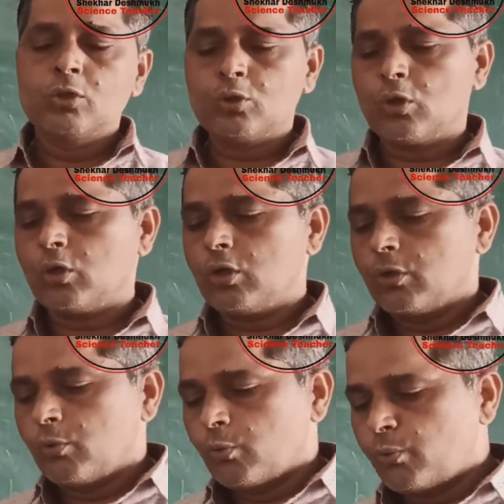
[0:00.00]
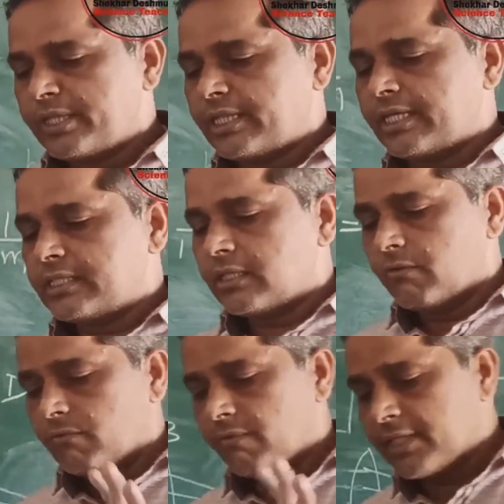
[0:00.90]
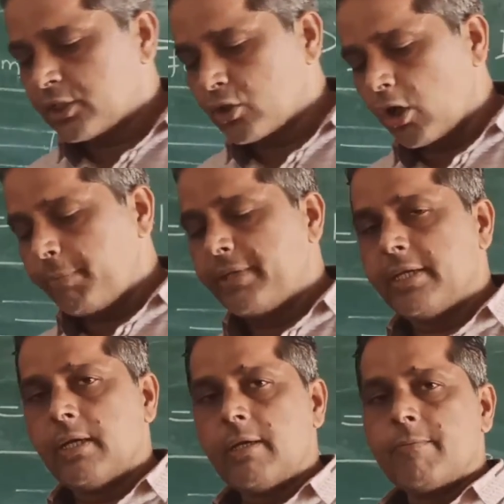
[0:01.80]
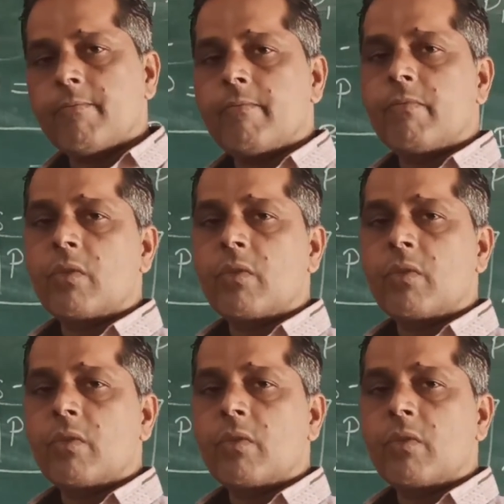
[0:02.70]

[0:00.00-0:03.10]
So with this we will stop here,